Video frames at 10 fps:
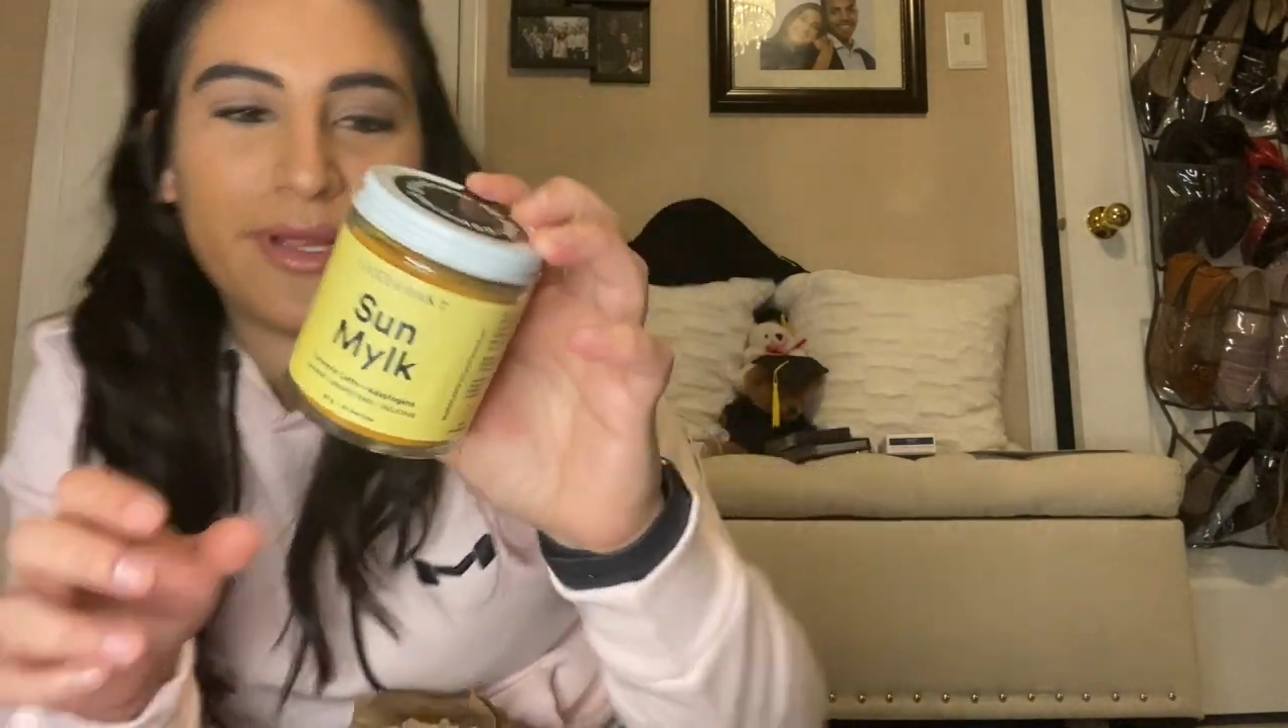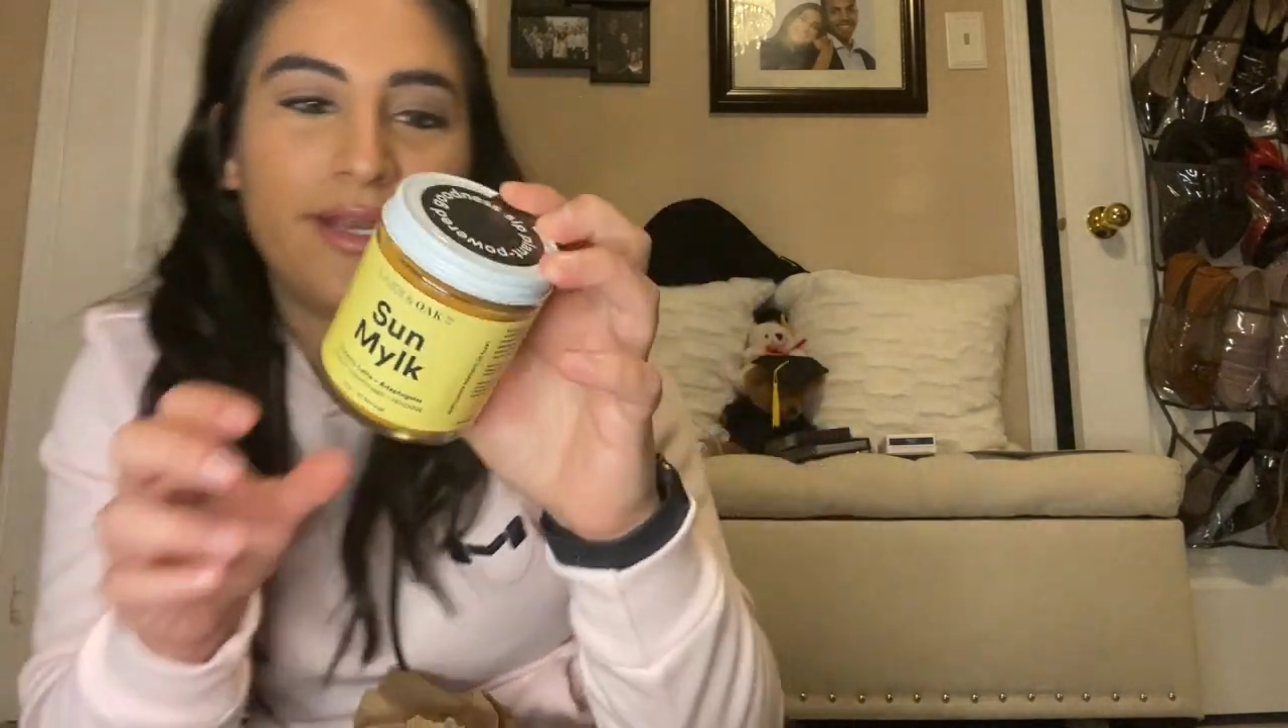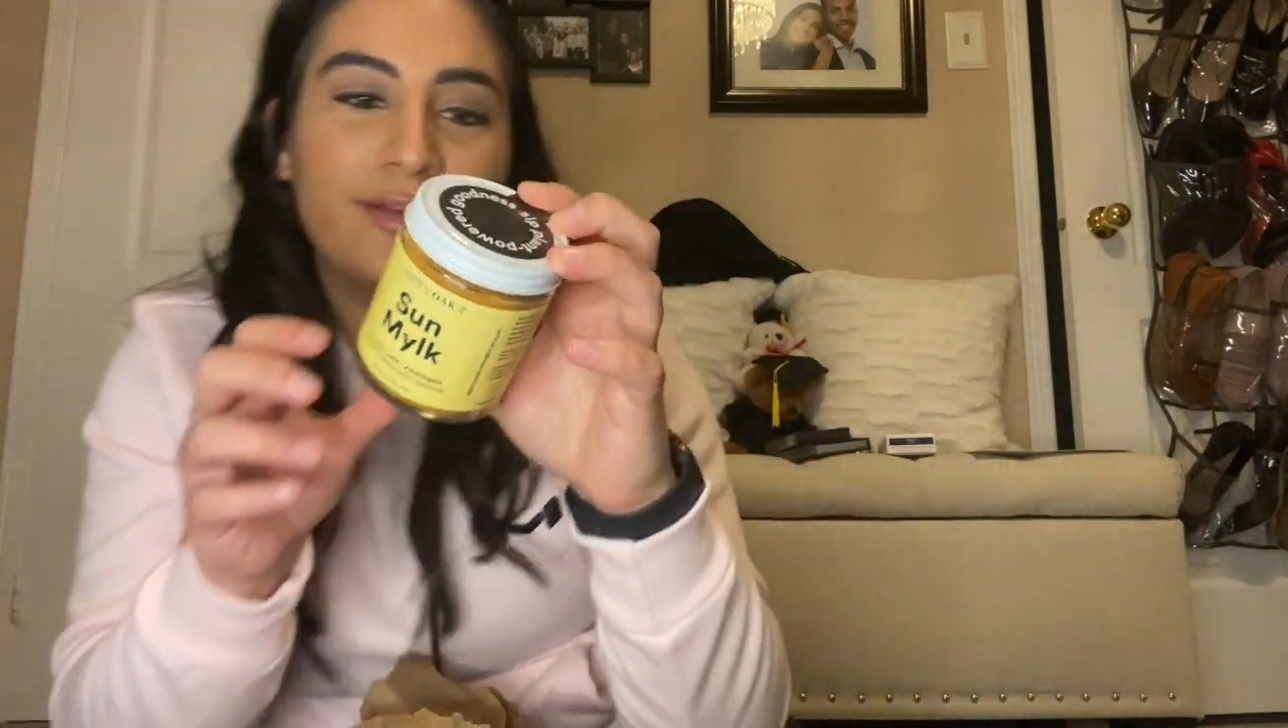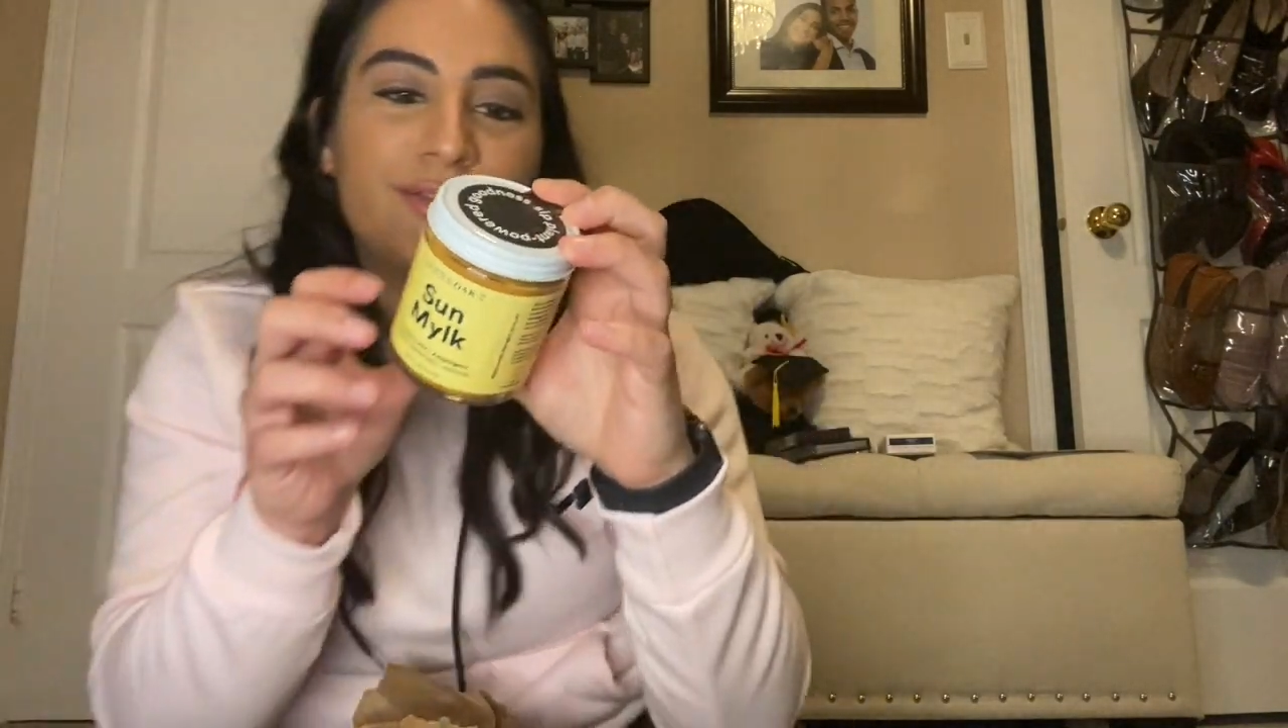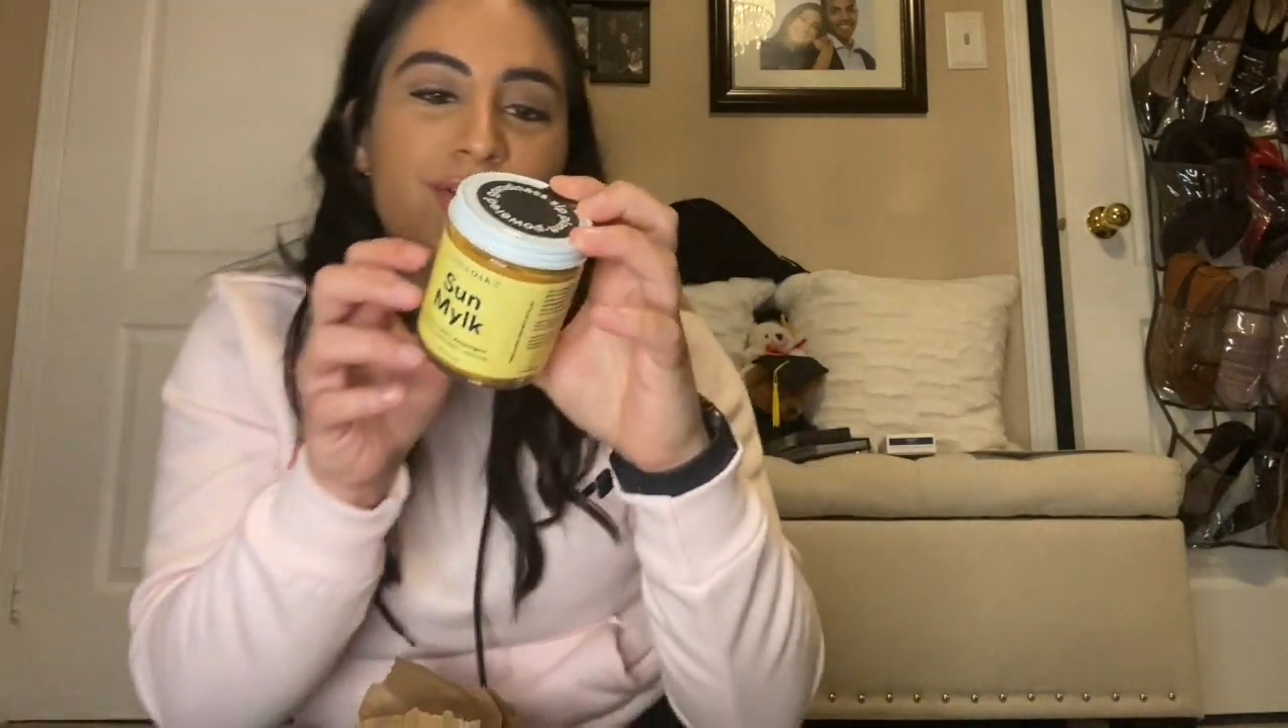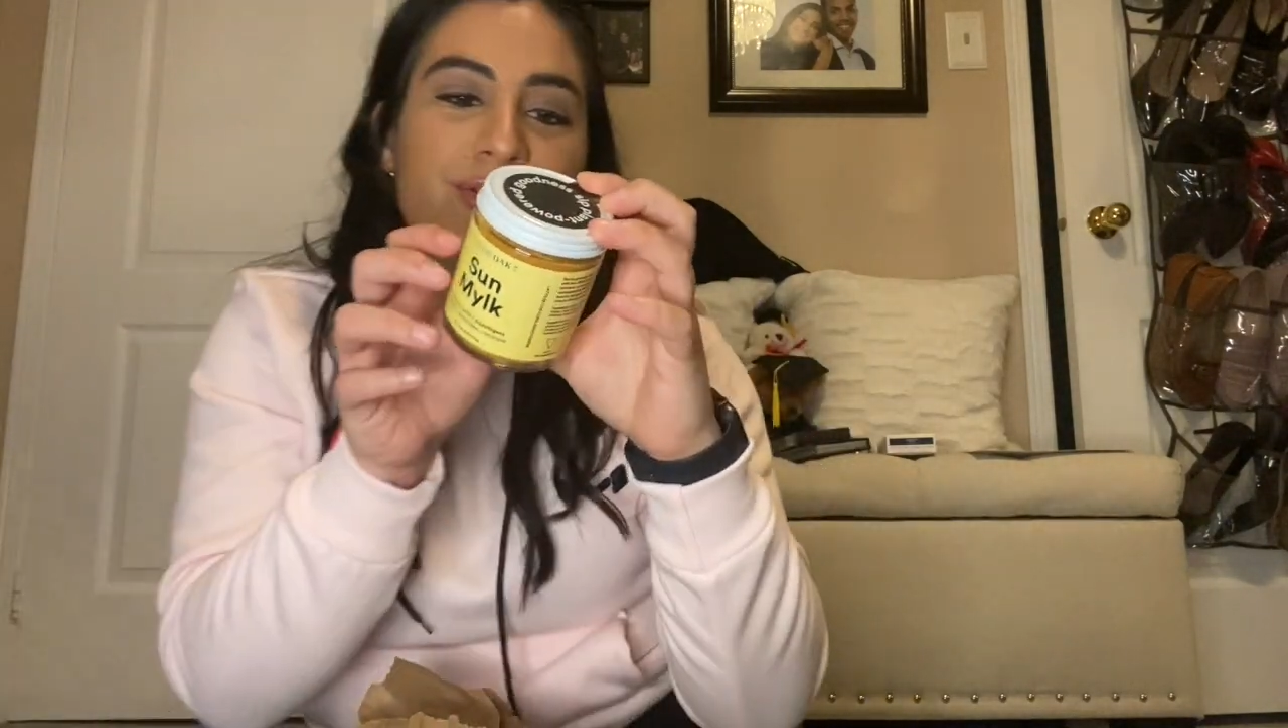my nails are